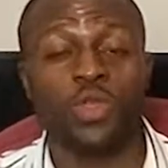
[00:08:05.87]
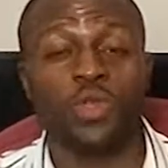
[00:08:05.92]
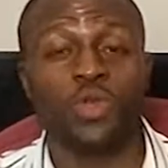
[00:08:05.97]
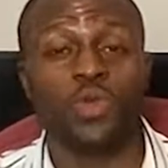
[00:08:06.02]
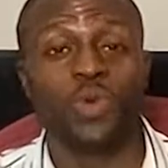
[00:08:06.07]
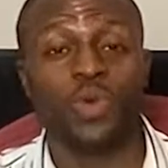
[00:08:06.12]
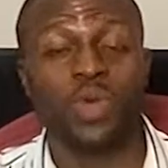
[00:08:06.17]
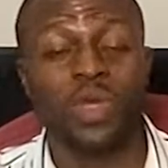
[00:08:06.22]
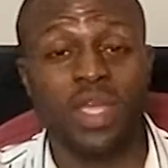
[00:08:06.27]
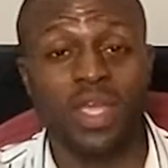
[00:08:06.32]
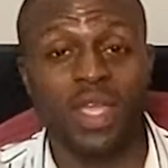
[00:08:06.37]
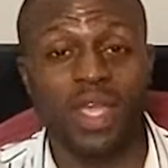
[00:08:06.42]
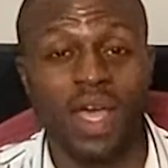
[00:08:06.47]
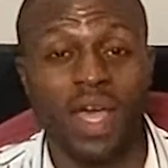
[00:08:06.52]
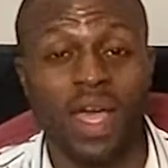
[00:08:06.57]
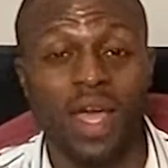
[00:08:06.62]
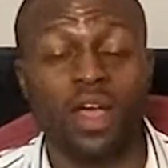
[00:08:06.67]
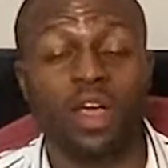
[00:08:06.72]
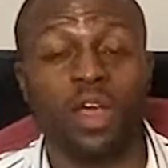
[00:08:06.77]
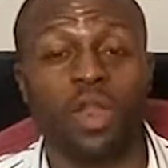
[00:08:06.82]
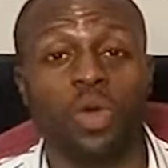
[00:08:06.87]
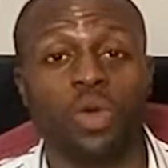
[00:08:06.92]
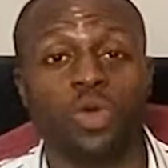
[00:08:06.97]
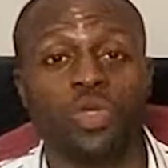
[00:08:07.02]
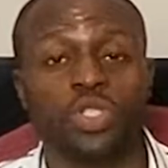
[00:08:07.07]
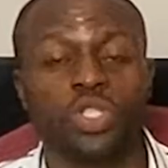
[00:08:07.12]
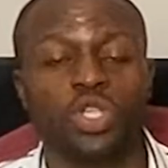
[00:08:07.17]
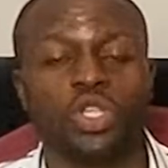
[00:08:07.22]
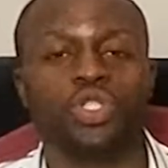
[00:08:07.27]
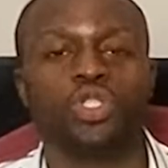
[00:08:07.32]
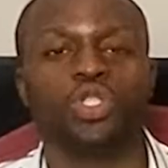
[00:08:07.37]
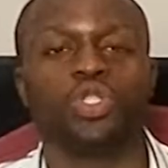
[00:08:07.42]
you can get close to